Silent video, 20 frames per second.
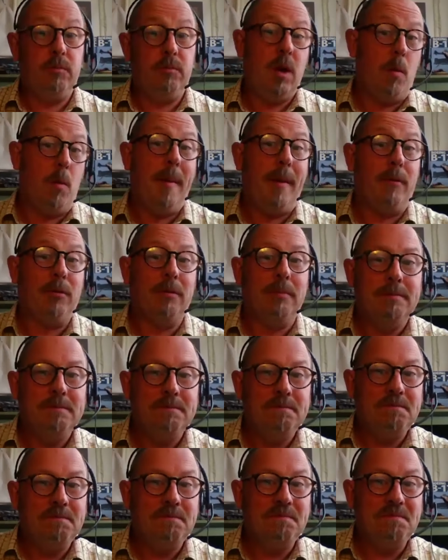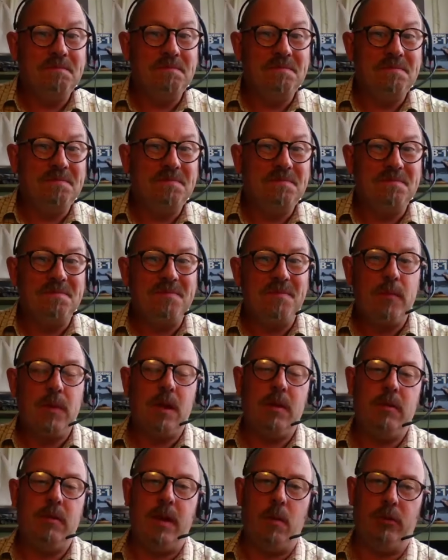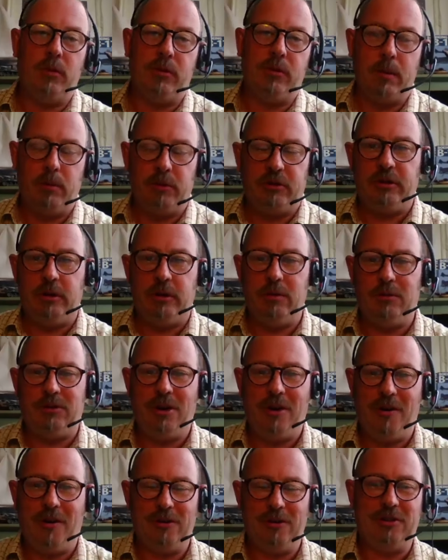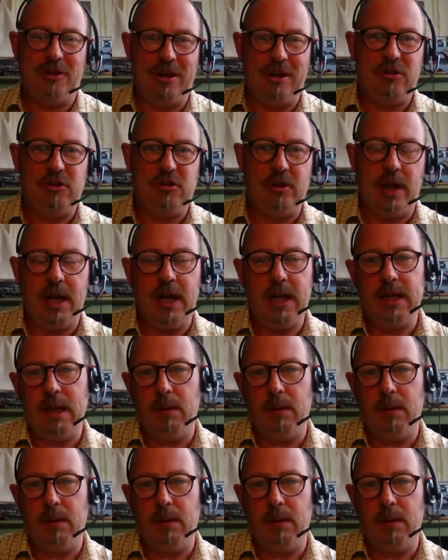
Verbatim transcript: they were both. There were there were two turrets initially.